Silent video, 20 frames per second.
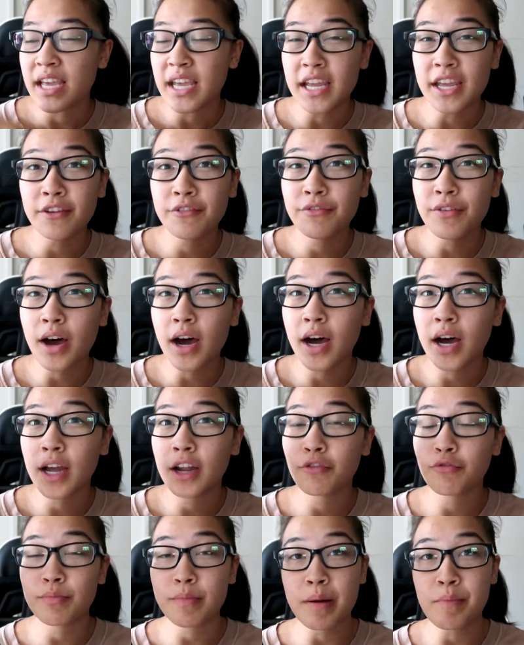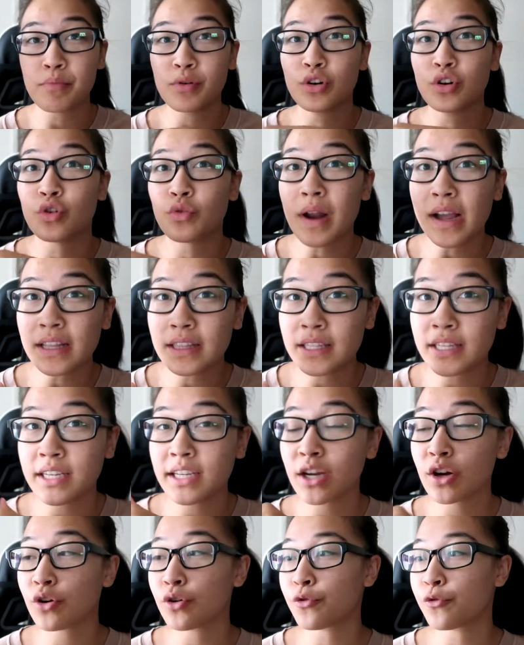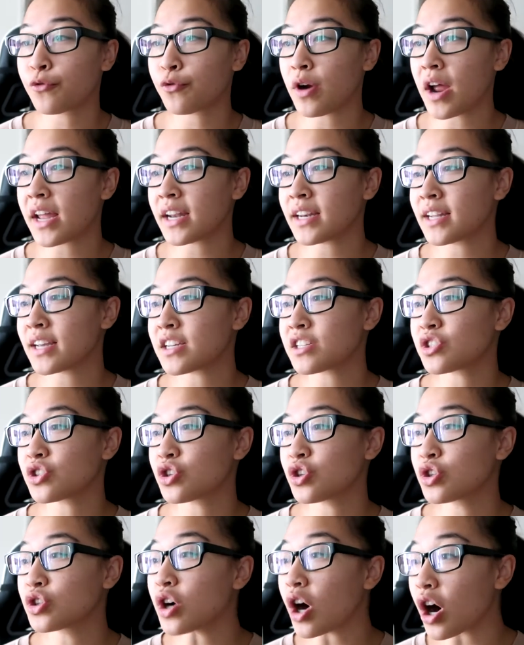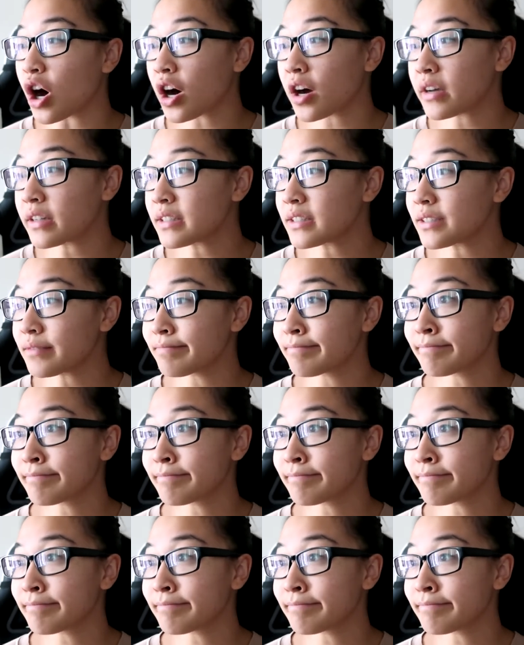if I remember correctly, her friend has gone.